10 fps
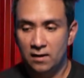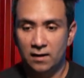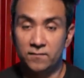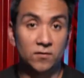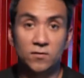
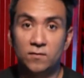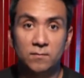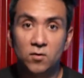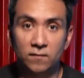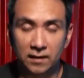if you're doing a
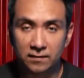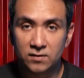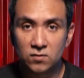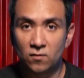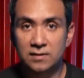movie. The
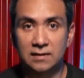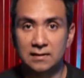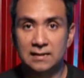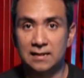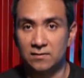story's in the
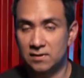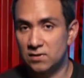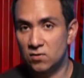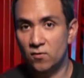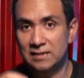details. The
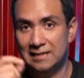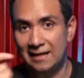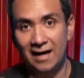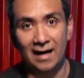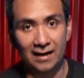story's in
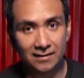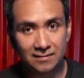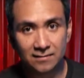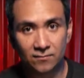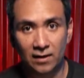the
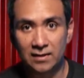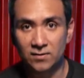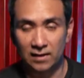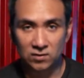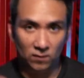eyes, right?
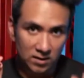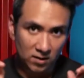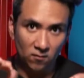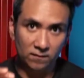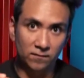So that's why you
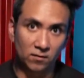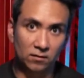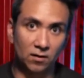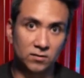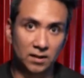go in for a
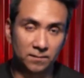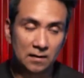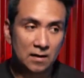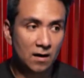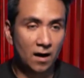close-up
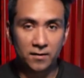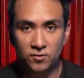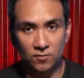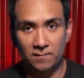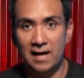on a
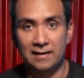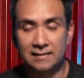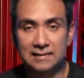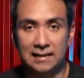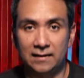dramatic
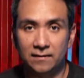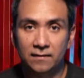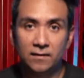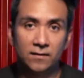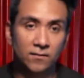scene,
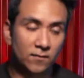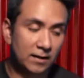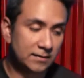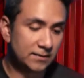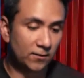
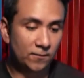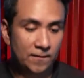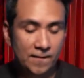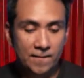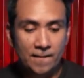right? So
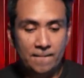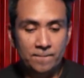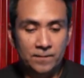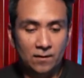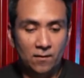
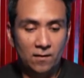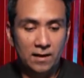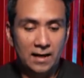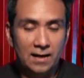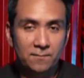
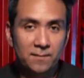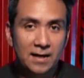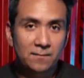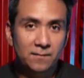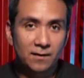it
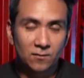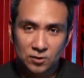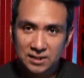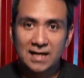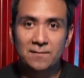made me, when
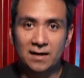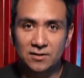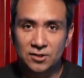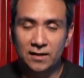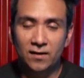she came back
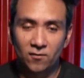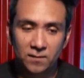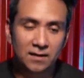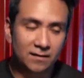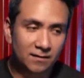and shared that with
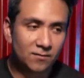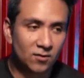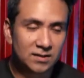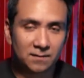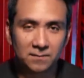me, and then of
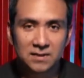course it made me